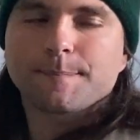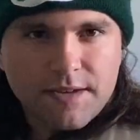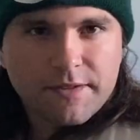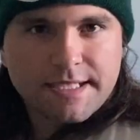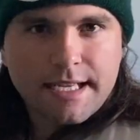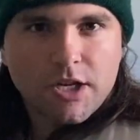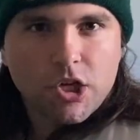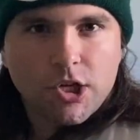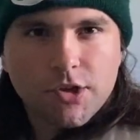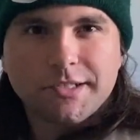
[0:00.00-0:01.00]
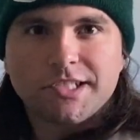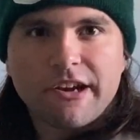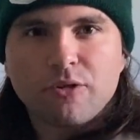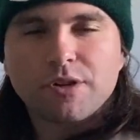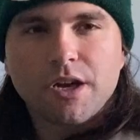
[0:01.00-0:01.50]
Definitely set a good
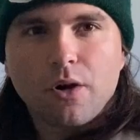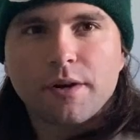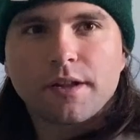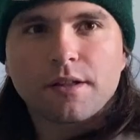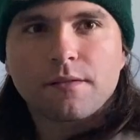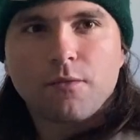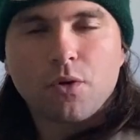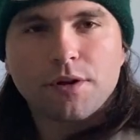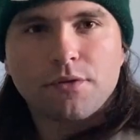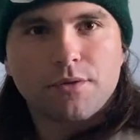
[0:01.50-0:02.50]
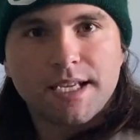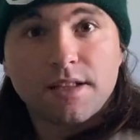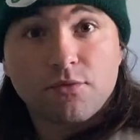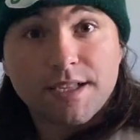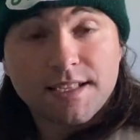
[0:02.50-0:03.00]
tone going forward through
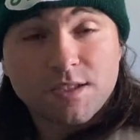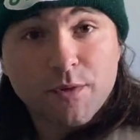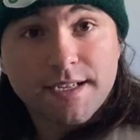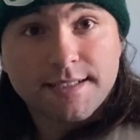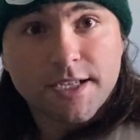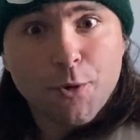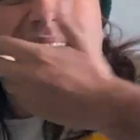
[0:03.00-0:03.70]
E3 this week too.